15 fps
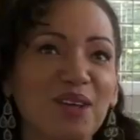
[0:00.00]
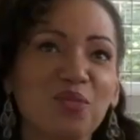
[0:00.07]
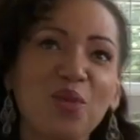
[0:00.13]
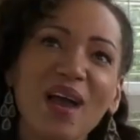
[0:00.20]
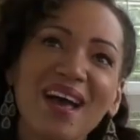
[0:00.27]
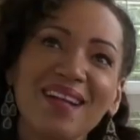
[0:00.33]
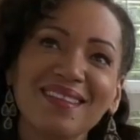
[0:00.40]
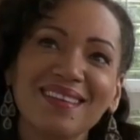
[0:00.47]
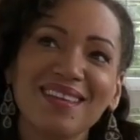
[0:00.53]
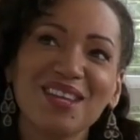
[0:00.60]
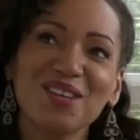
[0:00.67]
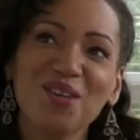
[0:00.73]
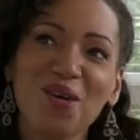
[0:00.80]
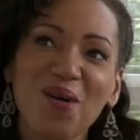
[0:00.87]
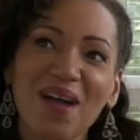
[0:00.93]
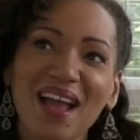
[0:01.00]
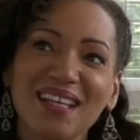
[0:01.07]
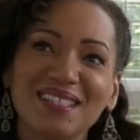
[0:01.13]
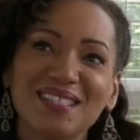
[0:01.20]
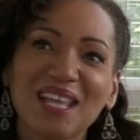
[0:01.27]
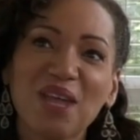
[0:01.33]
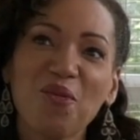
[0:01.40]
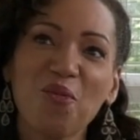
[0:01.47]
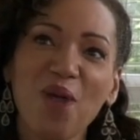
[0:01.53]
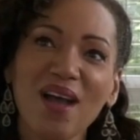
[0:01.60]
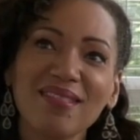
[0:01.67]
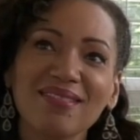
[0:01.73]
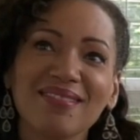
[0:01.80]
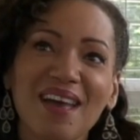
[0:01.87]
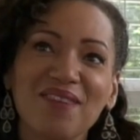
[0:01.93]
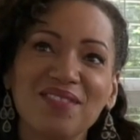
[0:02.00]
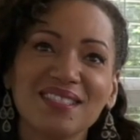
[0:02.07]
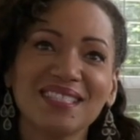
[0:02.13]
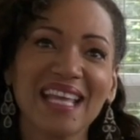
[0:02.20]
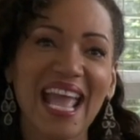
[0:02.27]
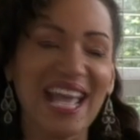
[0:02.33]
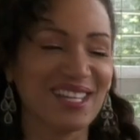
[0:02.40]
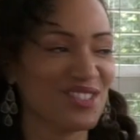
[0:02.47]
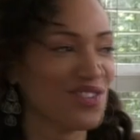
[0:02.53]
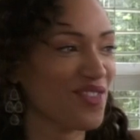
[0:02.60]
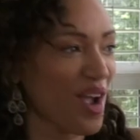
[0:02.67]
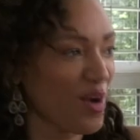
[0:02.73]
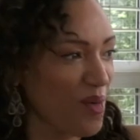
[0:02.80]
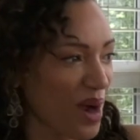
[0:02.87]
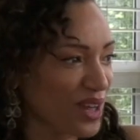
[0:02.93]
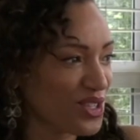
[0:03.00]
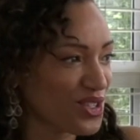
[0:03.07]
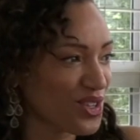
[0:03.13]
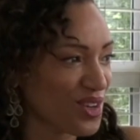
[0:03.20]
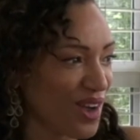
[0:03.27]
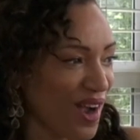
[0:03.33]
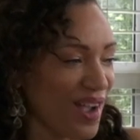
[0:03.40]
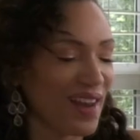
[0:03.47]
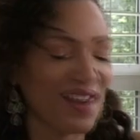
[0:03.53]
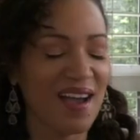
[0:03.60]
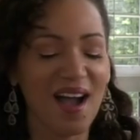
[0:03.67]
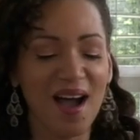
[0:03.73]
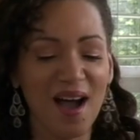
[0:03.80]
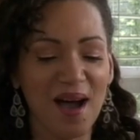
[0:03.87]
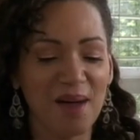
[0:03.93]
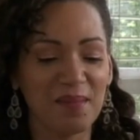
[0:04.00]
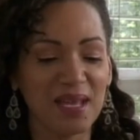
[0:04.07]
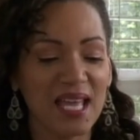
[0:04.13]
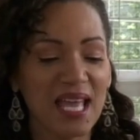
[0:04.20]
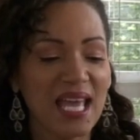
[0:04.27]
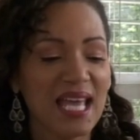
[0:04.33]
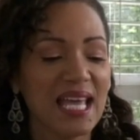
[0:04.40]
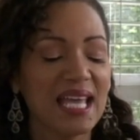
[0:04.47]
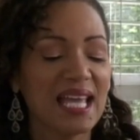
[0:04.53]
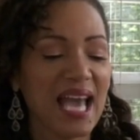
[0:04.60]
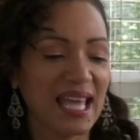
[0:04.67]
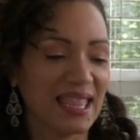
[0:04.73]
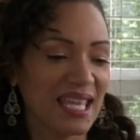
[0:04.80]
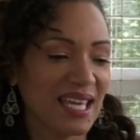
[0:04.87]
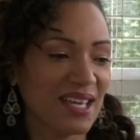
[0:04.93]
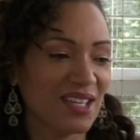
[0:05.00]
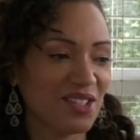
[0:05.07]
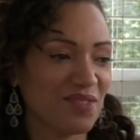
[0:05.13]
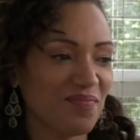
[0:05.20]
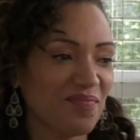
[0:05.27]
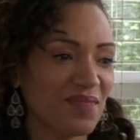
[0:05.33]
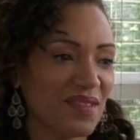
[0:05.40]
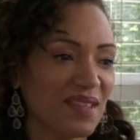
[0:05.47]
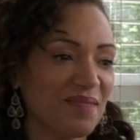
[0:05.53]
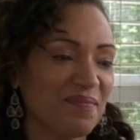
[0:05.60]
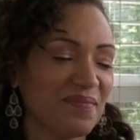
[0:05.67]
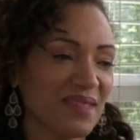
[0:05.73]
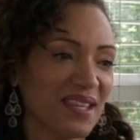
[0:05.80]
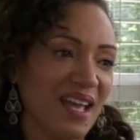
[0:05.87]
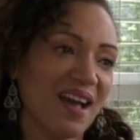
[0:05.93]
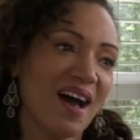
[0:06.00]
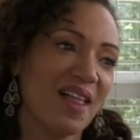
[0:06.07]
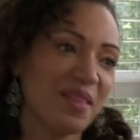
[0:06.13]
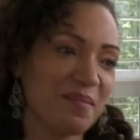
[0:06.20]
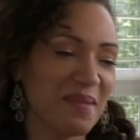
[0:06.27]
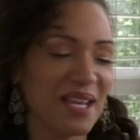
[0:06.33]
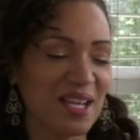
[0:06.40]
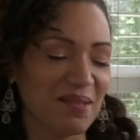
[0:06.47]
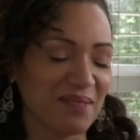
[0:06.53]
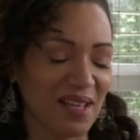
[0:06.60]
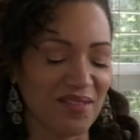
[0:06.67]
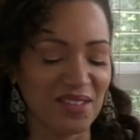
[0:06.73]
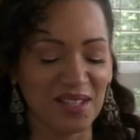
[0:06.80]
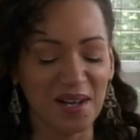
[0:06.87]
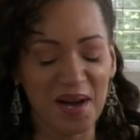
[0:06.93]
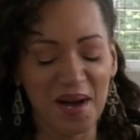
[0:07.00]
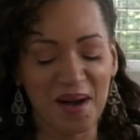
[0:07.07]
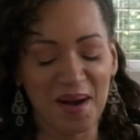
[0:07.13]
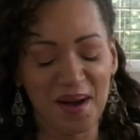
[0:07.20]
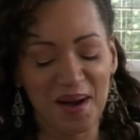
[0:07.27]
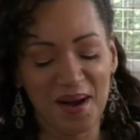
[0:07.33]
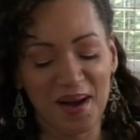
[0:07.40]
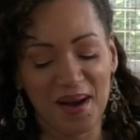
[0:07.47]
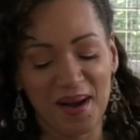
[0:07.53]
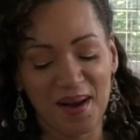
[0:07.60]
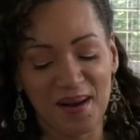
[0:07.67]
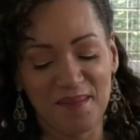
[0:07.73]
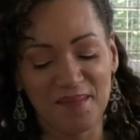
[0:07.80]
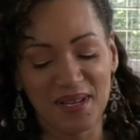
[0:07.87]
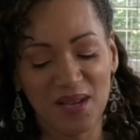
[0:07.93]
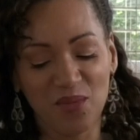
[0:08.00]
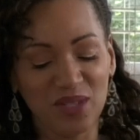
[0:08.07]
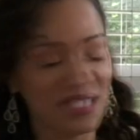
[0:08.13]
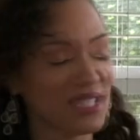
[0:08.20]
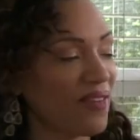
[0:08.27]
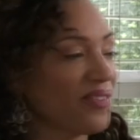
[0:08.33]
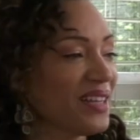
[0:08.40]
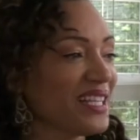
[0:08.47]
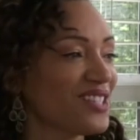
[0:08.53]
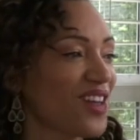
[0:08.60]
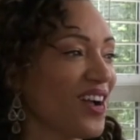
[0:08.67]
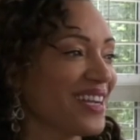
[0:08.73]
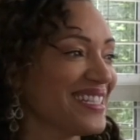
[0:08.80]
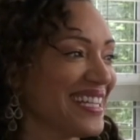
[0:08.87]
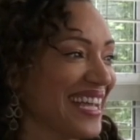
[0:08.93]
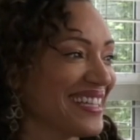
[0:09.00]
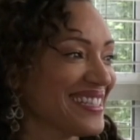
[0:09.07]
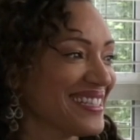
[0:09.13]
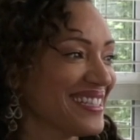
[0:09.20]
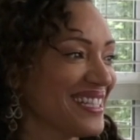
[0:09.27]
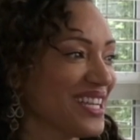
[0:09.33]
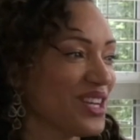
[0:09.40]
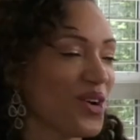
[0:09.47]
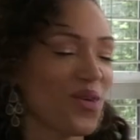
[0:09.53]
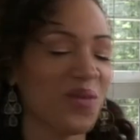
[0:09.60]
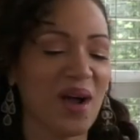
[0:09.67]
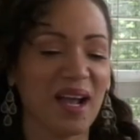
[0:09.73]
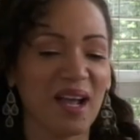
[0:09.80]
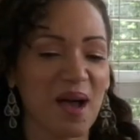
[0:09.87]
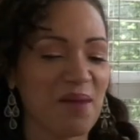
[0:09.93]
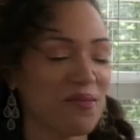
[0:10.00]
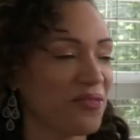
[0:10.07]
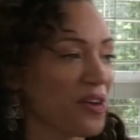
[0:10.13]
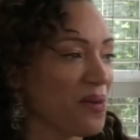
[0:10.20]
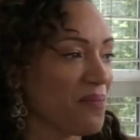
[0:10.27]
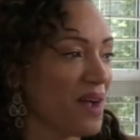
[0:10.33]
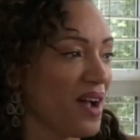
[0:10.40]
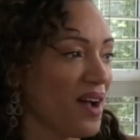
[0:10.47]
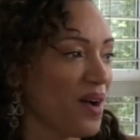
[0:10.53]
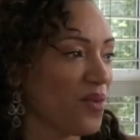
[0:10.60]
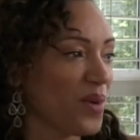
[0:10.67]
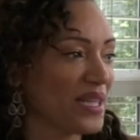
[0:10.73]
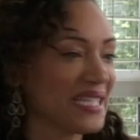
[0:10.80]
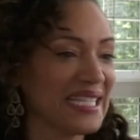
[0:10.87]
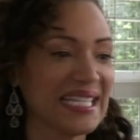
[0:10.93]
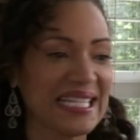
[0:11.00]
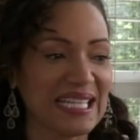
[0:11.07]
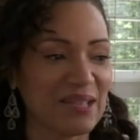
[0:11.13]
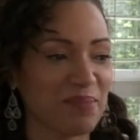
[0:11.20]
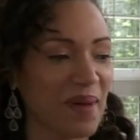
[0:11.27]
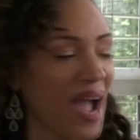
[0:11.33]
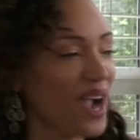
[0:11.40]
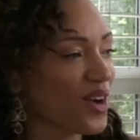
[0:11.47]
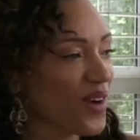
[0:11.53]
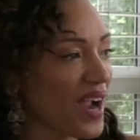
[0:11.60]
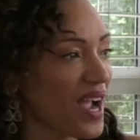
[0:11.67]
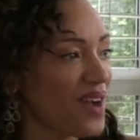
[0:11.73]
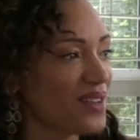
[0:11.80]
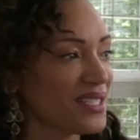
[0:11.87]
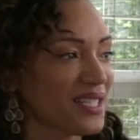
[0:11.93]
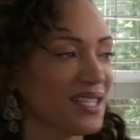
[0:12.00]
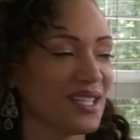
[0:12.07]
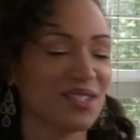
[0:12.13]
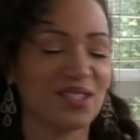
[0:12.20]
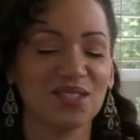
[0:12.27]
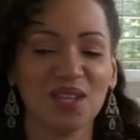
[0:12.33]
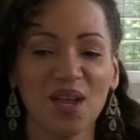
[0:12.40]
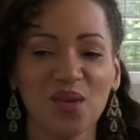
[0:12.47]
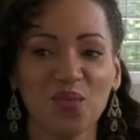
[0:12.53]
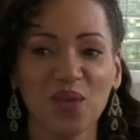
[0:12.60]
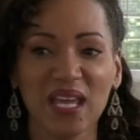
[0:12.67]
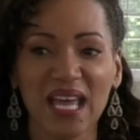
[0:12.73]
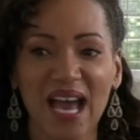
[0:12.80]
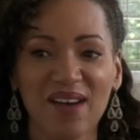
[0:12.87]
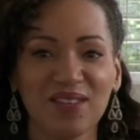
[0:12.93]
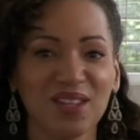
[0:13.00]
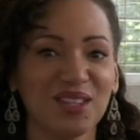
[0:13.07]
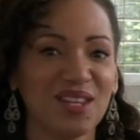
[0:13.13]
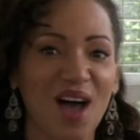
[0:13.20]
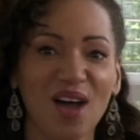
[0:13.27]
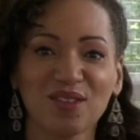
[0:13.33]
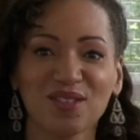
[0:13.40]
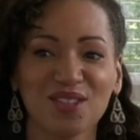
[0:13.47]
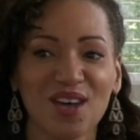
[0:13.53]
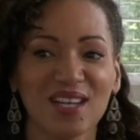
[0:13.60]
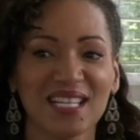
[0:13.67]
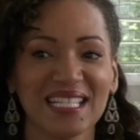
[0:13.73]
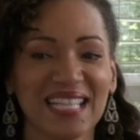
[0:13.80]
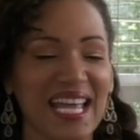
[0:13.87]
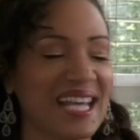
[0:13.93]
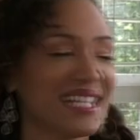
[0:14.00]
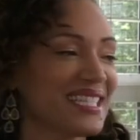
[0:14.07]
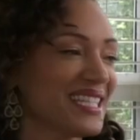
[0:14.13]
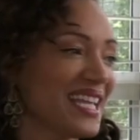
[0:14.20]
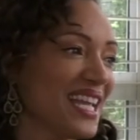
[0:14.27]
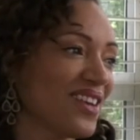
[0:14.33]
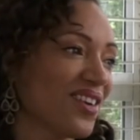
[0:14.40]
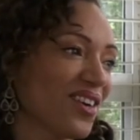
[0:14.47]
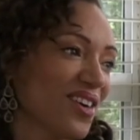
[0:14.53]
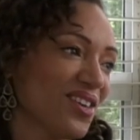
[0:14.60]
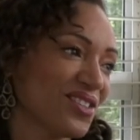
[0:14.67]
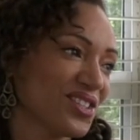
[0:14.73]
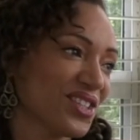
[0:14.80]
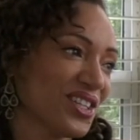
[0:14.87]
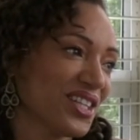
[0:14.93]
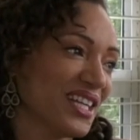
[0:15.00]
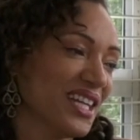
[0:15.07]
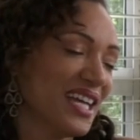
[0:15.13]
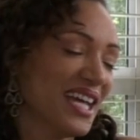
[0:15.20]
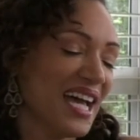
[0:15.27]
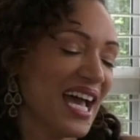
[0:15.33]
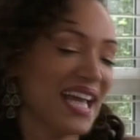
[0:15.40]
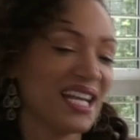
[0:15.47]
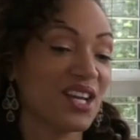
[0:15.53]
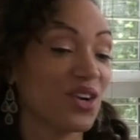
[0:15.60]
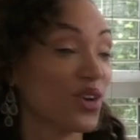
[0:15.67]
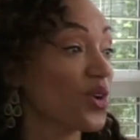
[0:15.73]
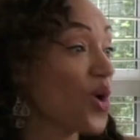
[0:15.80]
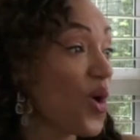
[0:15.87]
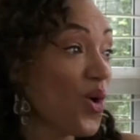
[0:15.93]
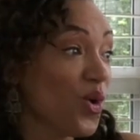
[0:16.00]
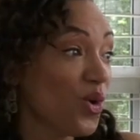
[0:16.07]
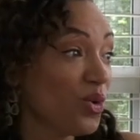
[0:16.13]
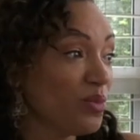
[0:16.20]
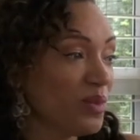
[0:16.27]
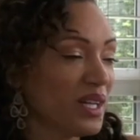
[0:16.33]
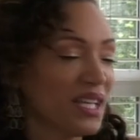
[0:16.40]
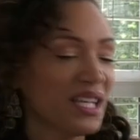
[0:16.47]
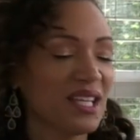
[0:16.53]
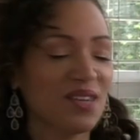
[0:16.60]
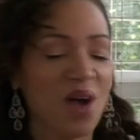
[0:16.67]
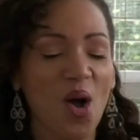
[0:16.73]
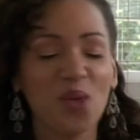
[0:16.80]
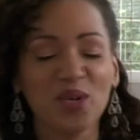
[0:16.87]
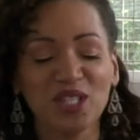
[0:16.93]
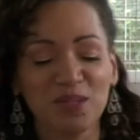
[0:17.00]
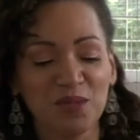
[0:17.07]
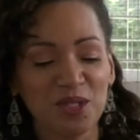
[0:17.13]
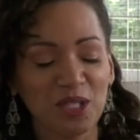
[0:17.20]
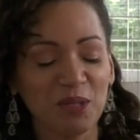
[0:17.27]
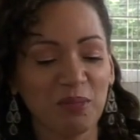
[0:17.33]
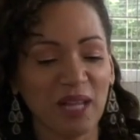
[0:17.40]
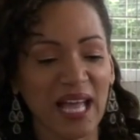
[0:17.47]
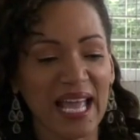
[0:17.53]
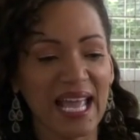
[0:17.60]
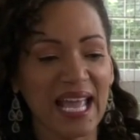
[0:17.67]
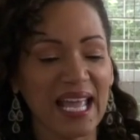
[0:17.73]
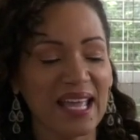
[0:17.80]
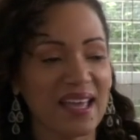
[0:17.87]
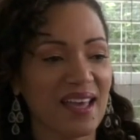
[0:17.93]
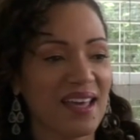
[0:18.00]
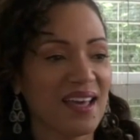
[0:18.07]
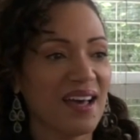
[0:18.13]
Well, it's like what level to answer that question on. I think on the medium level, it was definitely song and dance. I come from a West Indian background, and we have a lot of song and dance in our culture and in our home, always music playing.